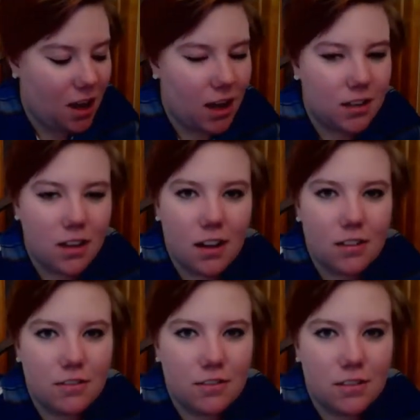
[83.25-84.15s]
I
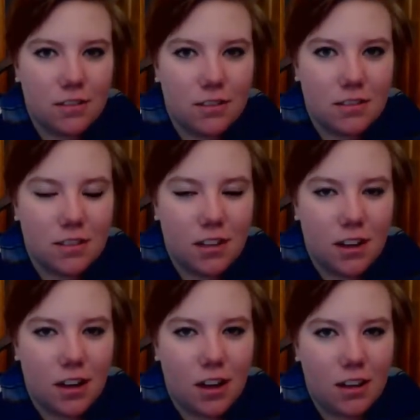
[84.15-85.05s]
love
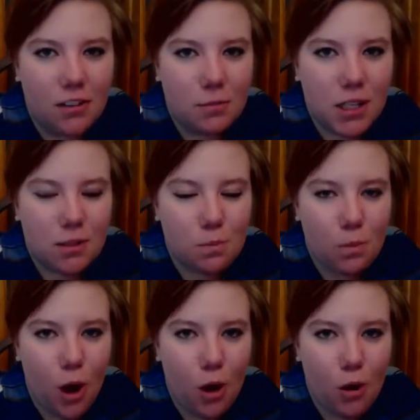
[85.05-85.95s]
me some
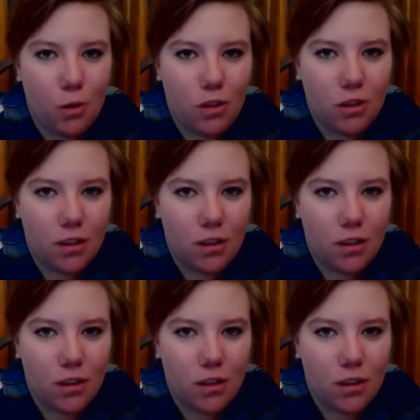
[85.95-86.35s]
Poe.